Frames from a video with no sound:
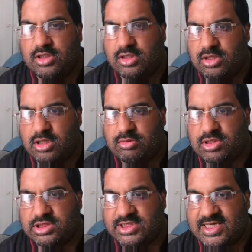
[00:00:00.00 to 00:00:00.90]
No
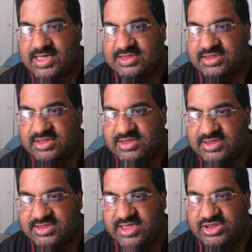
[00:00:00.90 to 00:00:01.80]
longer has the
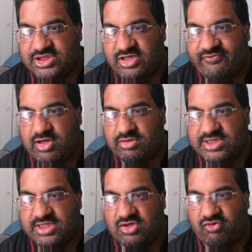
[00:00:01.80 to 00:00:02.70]
distinction of
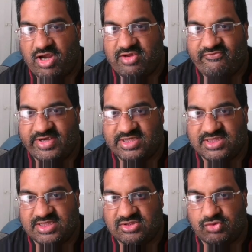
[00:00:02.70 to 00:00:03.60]
holding the grand event
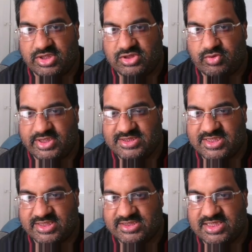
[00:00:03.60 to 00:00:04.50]
in
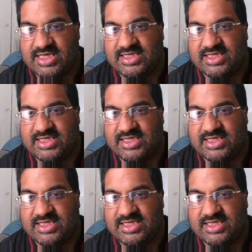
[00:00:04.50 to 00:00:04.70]
2026.